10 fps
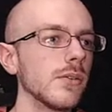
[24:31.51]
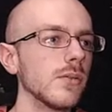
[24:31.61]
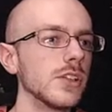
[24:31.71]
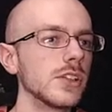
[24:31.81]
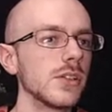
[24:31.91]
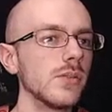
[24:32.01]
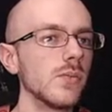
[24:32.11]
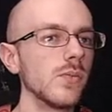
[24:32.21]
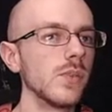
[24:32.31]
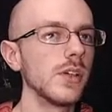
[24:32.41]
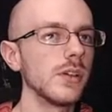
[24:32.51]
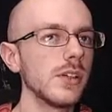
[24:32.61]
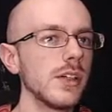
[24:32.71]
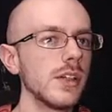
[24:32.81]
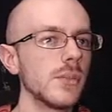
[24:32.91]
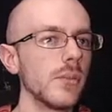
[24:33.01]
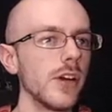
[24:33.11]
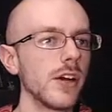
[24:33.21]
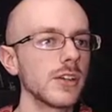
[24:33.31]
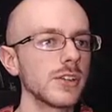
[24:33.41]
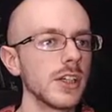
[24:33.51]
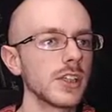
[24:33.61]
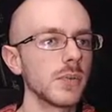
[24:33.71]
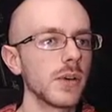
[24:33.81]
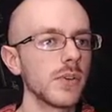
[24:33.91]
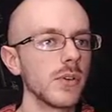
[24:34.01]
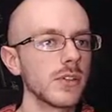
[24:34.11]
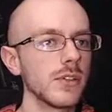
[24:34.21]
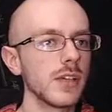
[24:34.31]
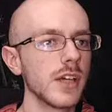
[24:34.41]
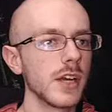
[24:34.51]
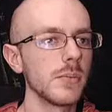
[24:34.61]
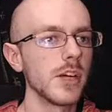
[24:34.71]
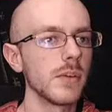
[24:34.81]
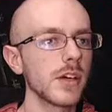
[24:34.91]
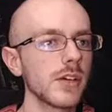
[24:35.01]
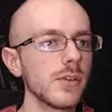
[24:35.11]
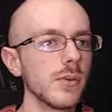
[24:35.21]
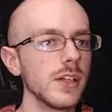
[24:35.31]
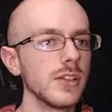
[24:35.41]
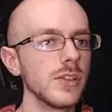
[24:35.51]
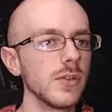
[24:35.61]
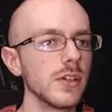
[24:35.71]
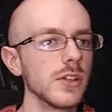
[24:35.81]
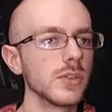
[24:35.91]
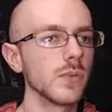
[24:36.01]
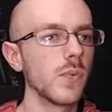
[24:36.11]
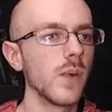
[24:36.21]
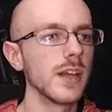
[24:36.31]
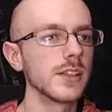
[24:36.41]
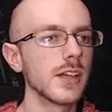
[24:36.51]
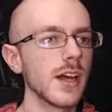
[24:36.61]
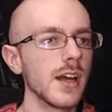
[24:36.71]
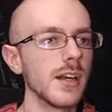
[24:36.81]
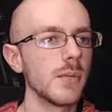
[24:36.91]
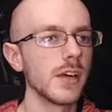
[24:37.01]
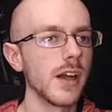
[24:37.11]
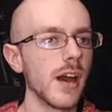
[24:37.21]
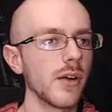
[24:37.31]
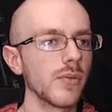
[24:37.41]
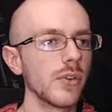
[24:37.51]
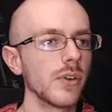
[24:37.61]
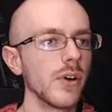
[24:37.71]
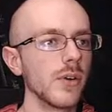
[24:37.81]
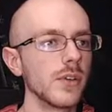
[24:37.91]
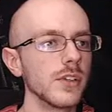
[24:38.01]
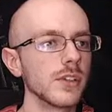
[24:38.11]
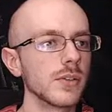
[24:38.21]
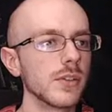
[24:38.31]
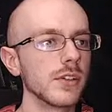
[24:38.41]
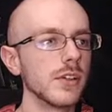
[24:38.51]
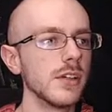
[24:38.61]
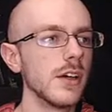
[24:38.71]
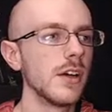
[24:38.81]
We just, we don't even need to play our six, but I'm going to to get him here. I'm not going to do what he's doing and just wait to get anybody out for no reason, really.